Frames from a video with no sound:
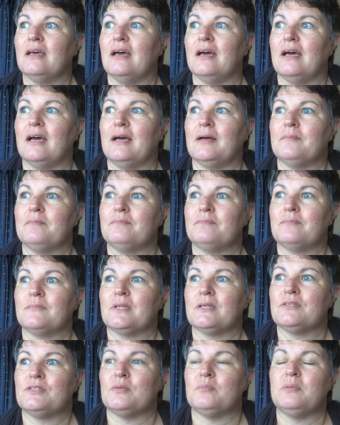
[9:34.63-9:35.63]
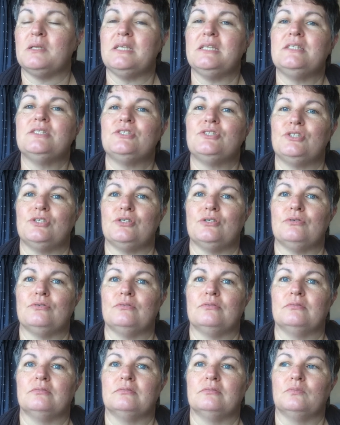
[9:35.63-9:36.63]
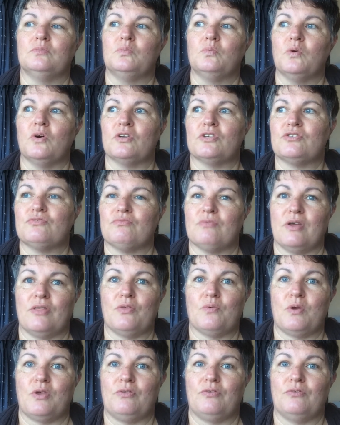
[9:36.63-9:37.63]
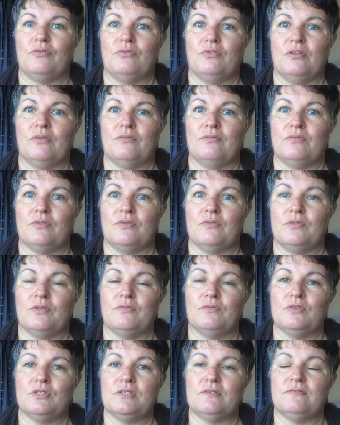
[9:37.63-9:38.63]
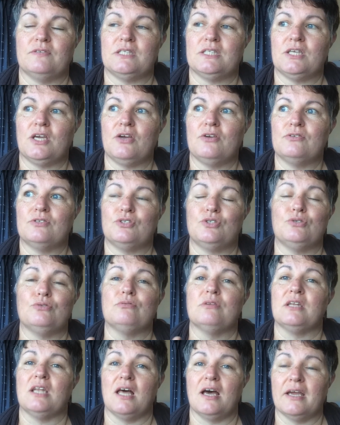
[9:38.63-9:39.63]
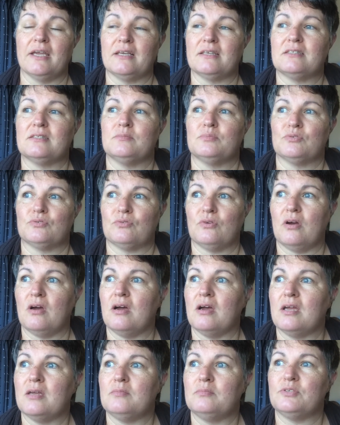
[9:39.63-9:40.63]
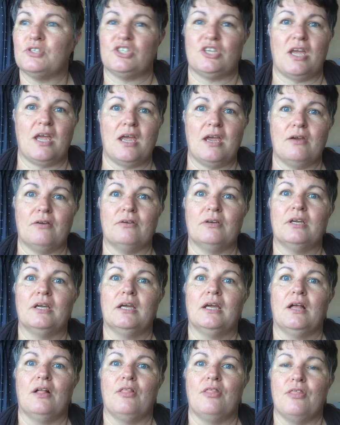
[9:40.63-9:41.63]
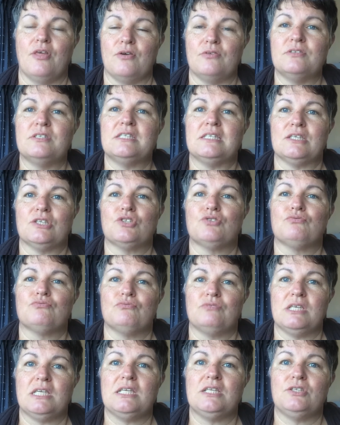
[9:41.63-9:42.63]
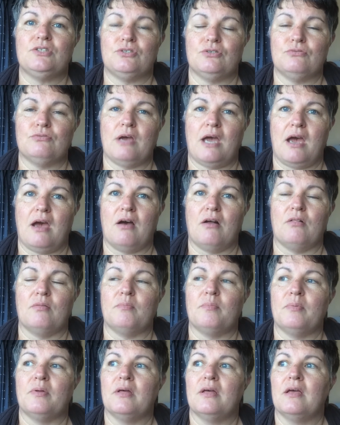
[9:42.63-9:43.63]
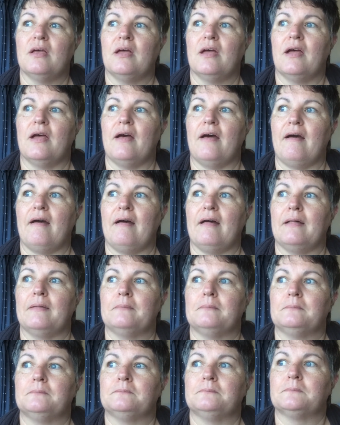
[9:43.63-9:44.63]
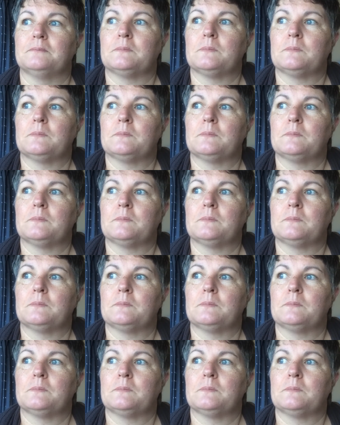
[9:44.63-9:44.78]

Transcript: Um, so please do watch right the way through the, the, the videos. Do like, subscribe, share. Those things really do help um,